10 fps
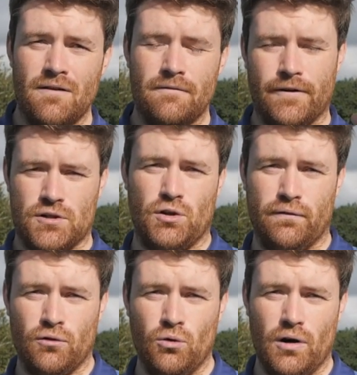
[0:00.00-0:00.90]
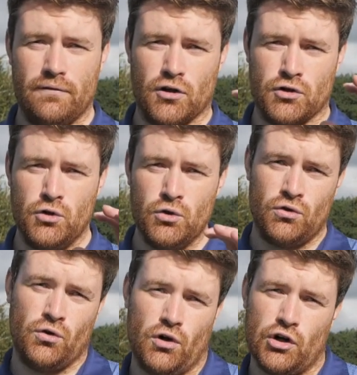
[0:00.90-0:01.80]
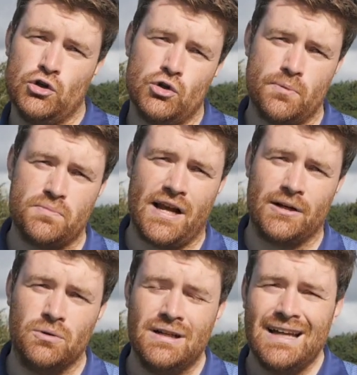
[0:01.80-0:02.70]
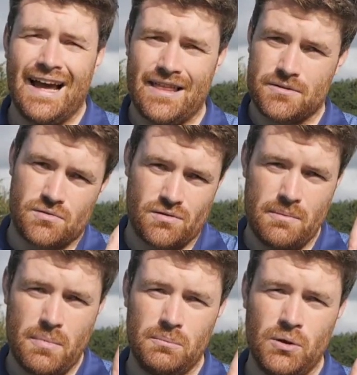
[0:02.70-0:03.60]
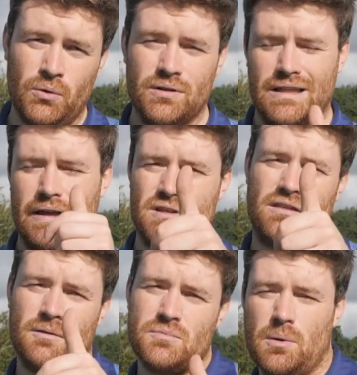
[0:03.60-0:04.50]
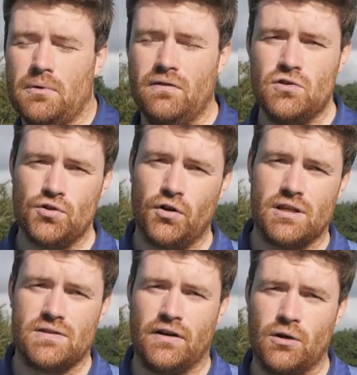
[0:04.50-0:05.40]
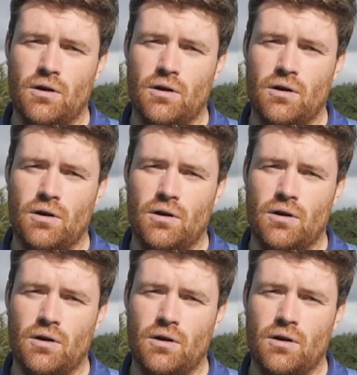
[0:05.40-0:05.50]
First off though, if you're new to our YouTube channel, hit that subscribe button below, give us a thumbs up if you enjoy this video.